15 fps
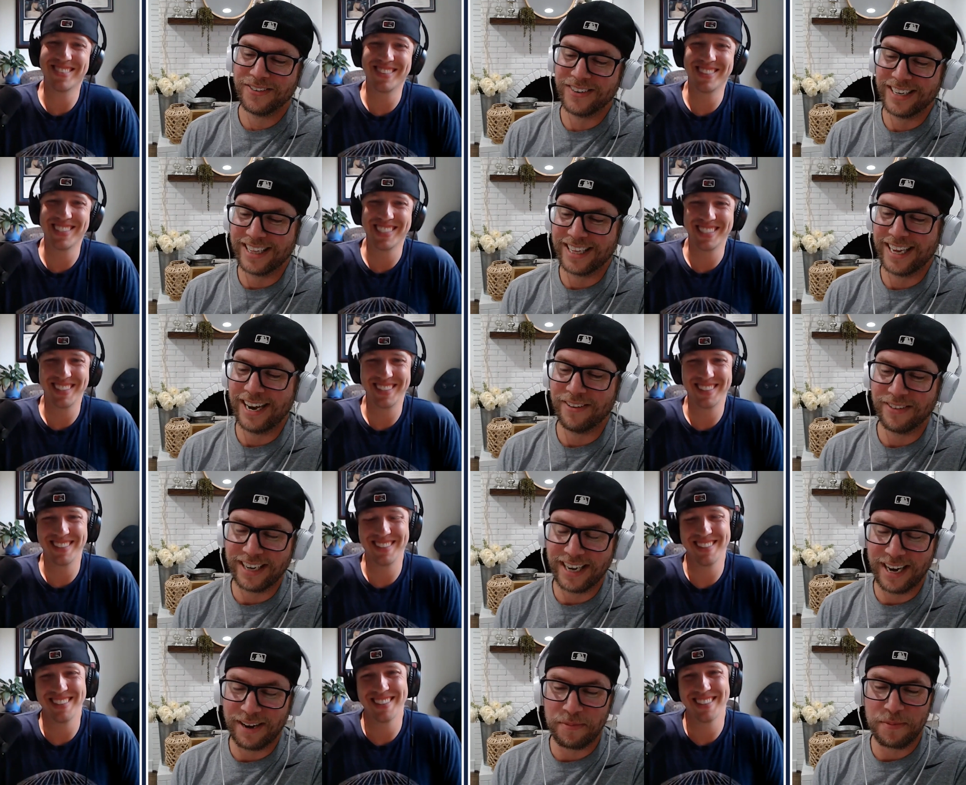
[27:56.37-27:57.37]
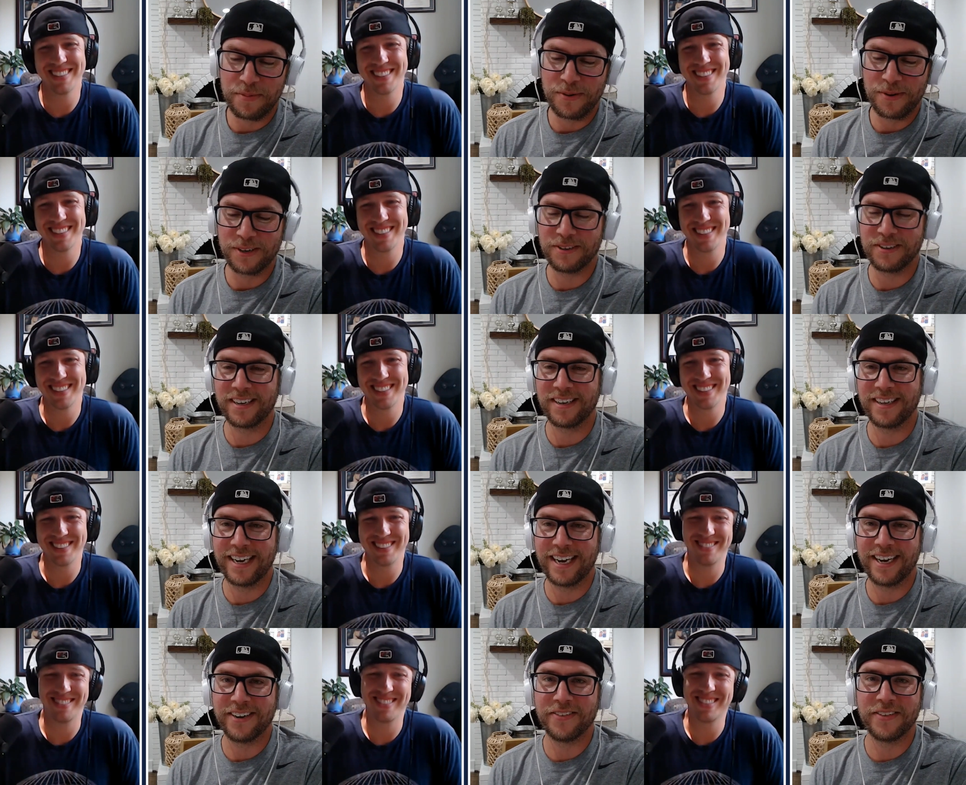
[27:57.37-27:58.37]
Speaker 1: read every camp report trickling
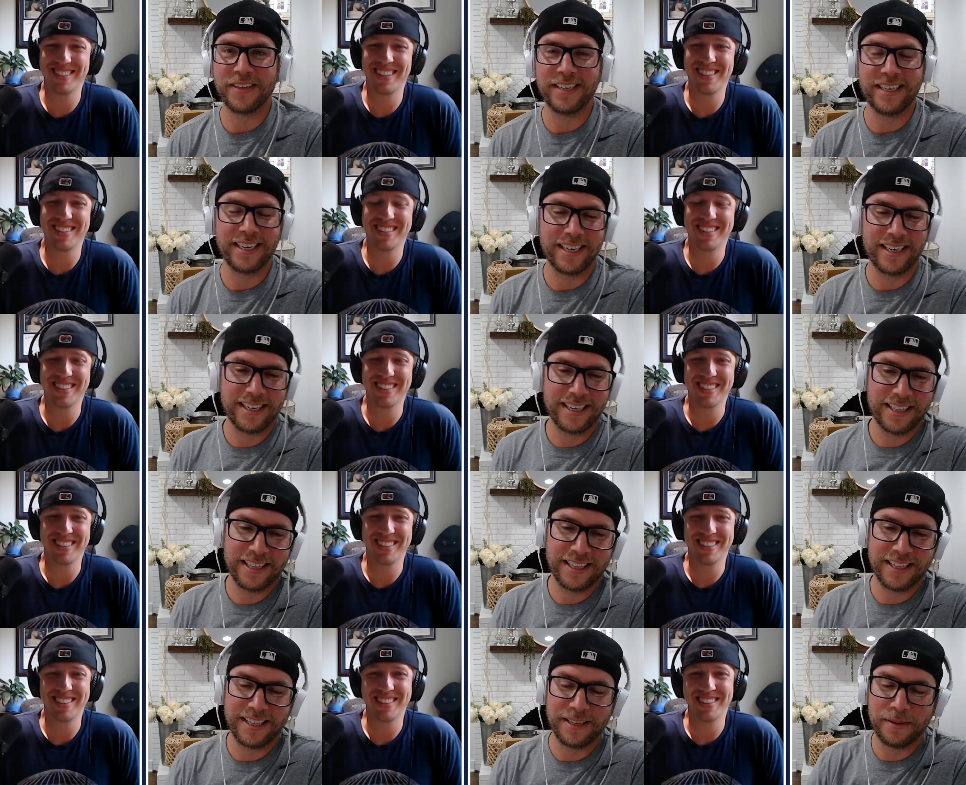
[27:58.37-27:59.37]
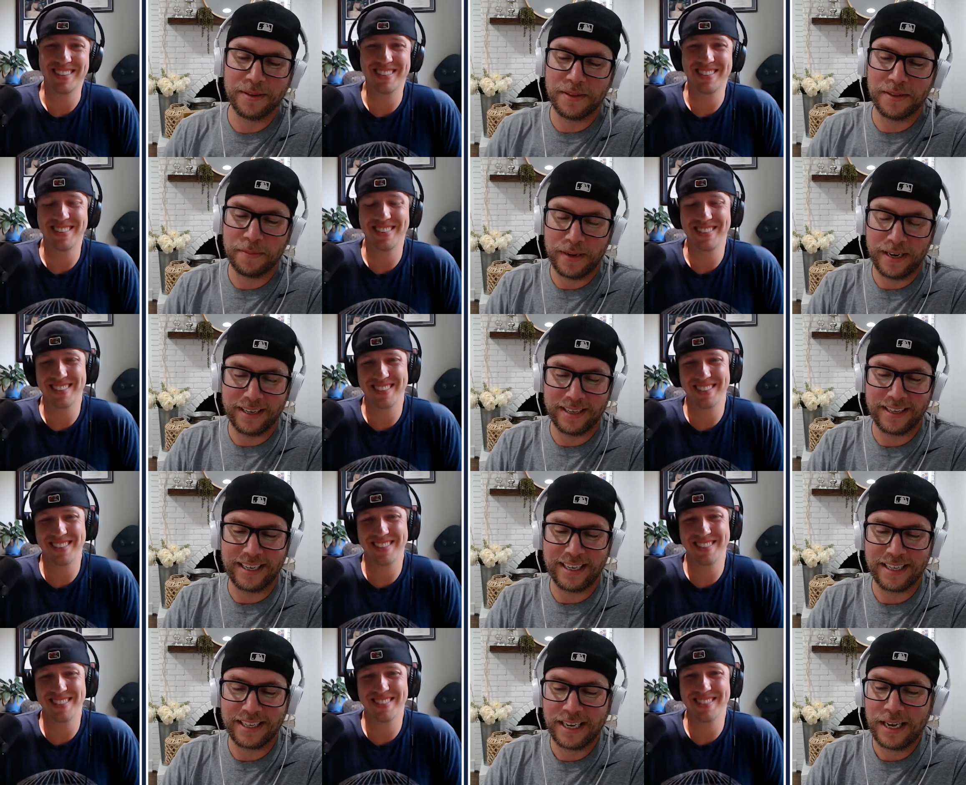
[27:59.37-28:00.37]
out of the uh, the, the paid
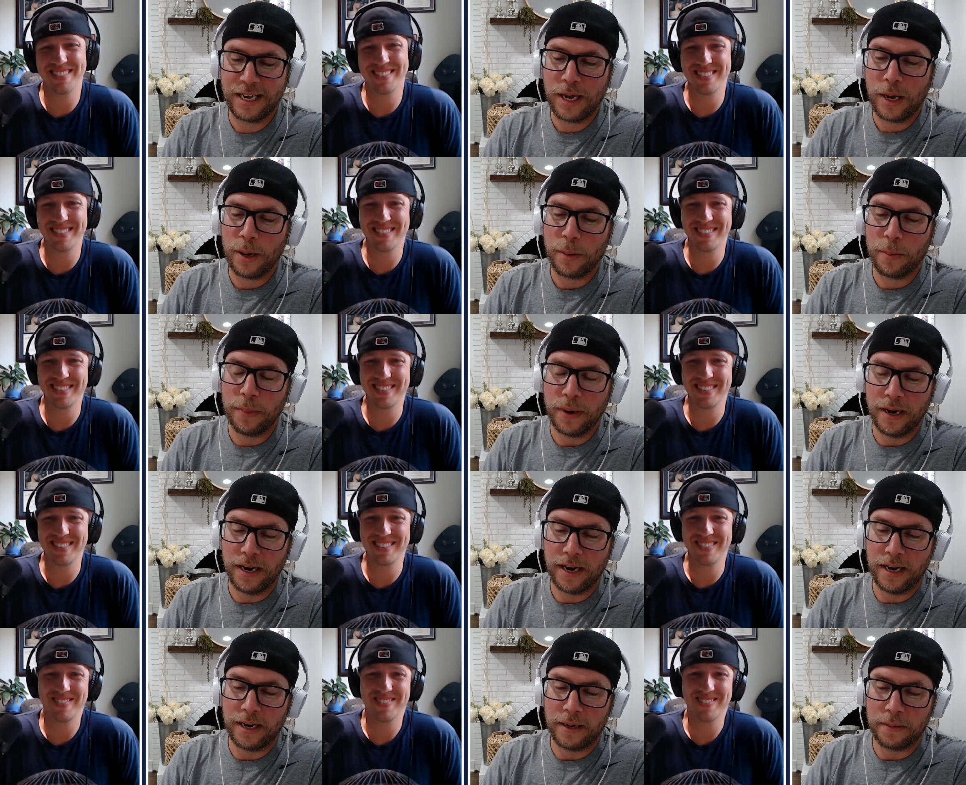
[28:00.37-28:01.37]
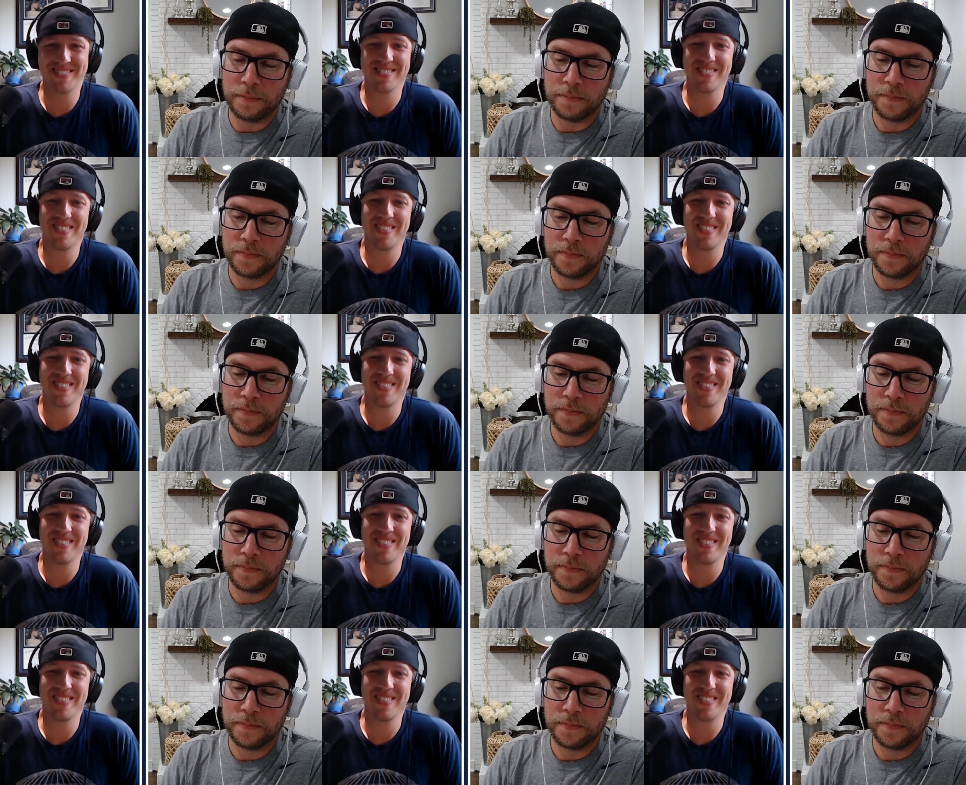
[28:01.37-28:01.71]
sites, but um,